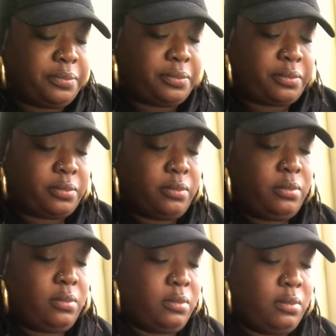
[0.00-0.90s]

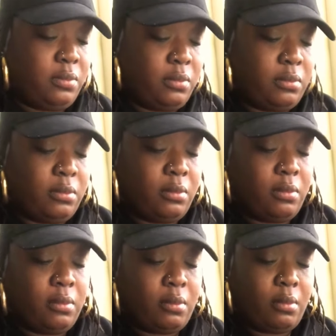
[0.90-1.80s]
(no one is talking)